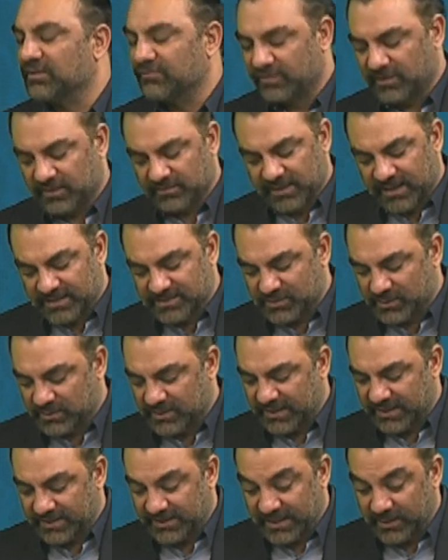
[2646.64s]
That's so correct.
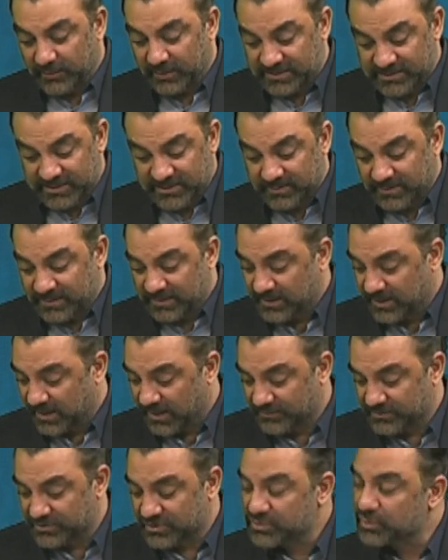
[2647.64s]
Anyway, gentlemen, I was just
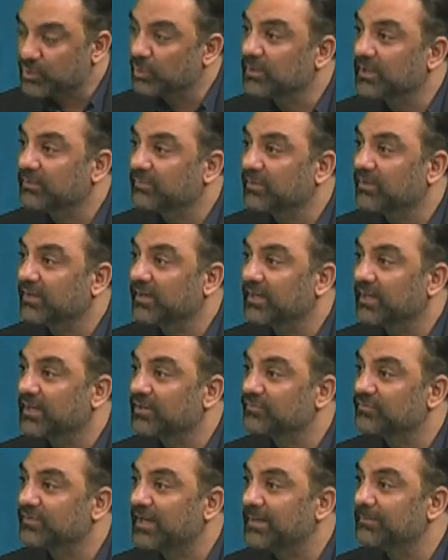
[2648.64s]
told that we're running out of
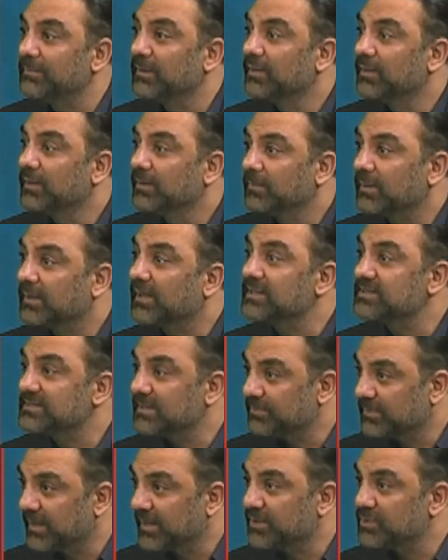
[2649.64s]
time. But Khan Saab, thank
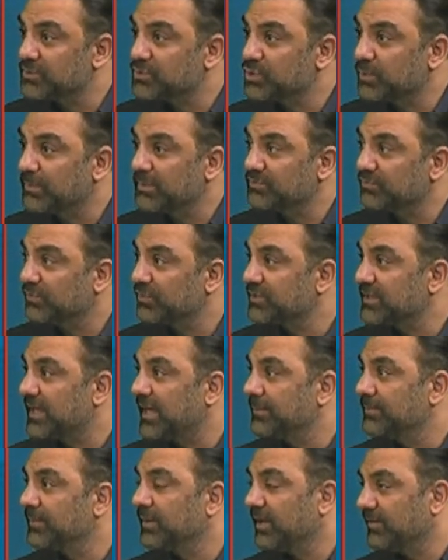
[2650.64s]
you so much for your time.
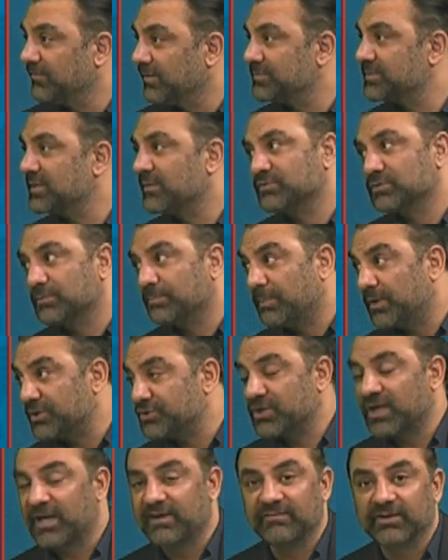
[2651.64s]
AVM Saab, it was a pleasure
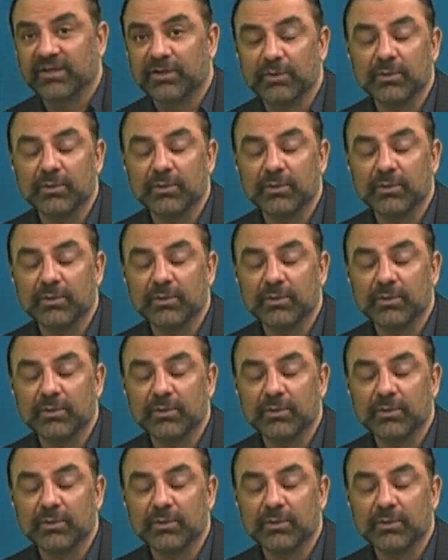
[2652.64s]
having you.